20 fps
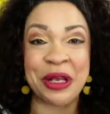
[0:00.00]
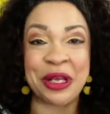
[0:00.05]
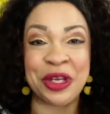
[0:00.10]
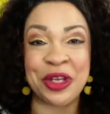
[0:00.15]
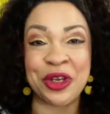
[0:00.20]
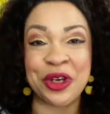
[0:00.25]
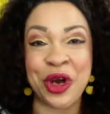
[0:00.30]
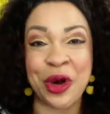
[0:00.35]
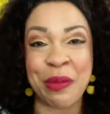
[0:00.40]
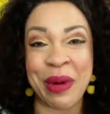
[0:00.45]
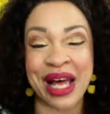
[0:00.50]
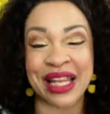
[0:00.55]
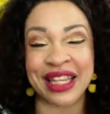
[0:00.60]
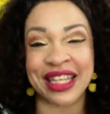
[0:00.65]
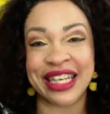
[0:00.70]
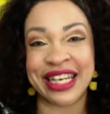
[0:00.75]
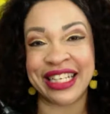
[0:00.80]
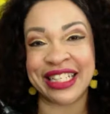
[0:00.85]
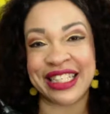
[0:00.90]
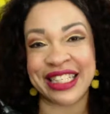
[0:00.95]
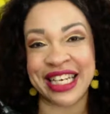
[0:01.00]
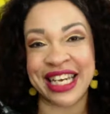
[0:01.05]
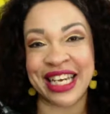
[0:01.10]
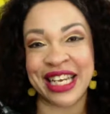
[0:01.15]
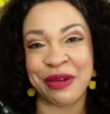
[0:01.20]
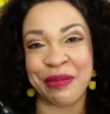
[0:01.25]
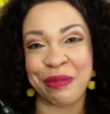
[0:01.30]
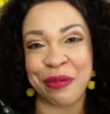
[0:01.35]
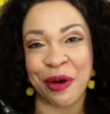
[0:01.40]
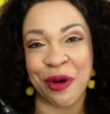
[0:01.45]
you know, my
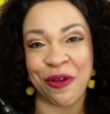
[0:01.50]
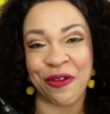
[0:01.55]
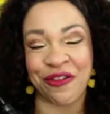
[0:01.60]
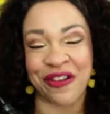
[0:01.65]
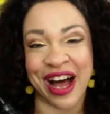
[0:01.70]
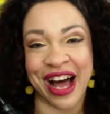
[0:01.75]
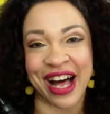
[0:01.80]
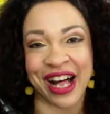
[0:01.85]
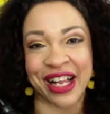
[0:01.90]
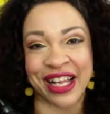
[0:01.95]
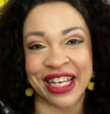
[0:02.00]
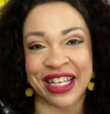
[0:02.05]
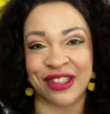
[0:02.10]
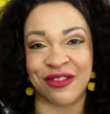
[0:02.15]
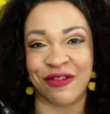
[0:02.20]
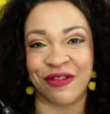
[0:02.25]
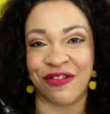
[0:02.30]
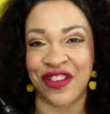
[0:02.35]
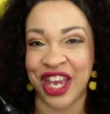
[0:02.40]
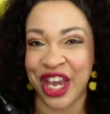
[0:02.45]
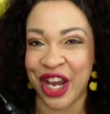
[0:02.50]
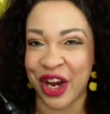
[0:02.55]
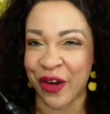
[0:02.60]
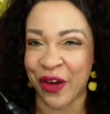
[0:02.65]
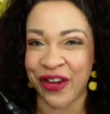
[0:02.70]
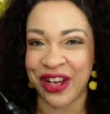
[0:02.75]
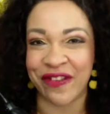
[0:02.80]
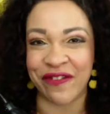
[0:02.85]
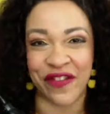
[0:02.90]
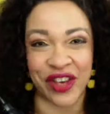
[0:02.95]
LinkedIn profile is
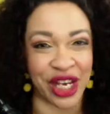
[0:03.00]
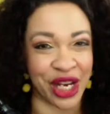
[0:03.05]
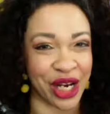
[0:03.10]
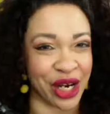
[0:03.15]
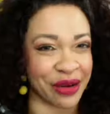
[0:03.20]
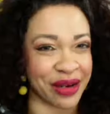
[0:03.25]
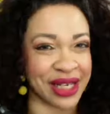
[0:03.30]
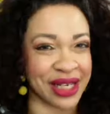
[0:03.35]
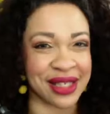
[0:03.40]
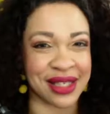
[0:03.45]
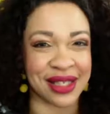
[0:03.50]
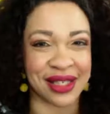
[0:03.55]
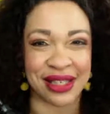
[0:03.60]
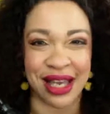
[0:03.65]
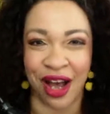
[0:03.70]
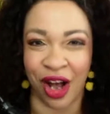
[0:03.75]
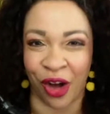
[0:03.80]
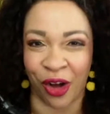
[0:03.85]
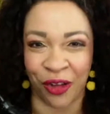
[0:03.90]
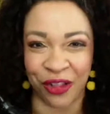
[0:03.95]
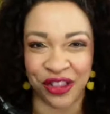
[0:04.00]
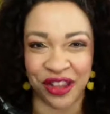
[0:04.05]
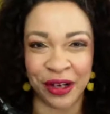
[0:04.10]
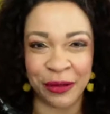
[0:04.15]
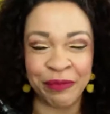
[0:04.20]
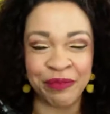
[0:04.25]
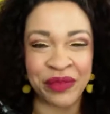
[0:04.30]
very, very stealth.